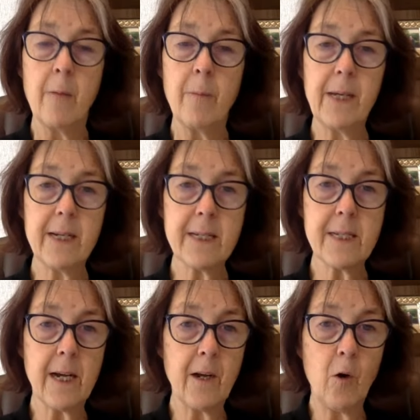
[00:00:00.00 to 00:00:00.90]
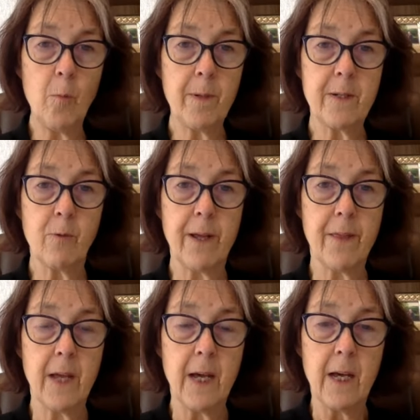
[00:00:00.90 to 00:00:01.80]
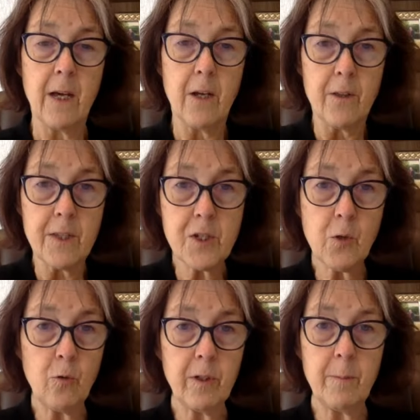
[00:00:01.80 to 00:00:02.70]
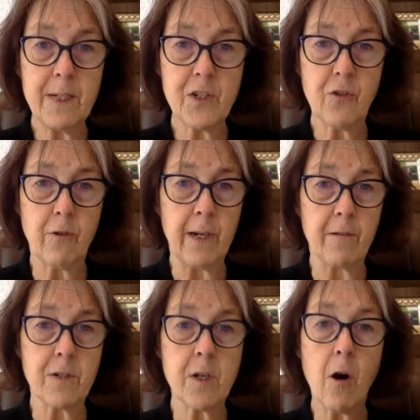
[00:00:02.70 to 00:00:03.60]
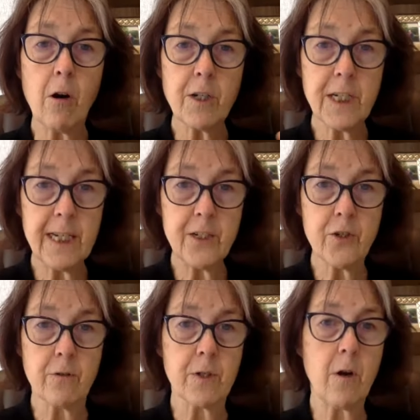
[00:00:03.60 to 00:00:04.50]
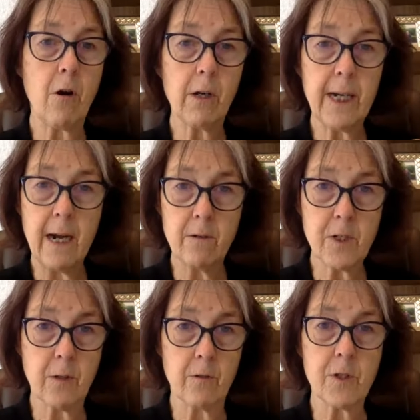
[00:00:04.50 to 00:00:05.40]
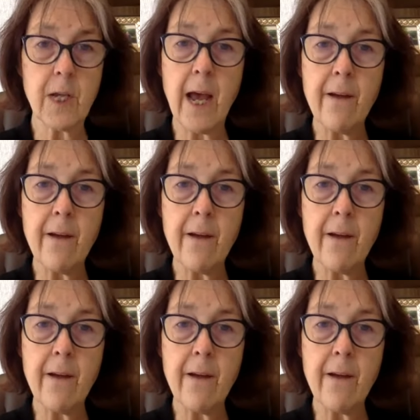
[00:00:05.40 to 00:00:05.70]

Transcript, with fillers: Because as I opened with, the school administrators, our teachers, our counselors,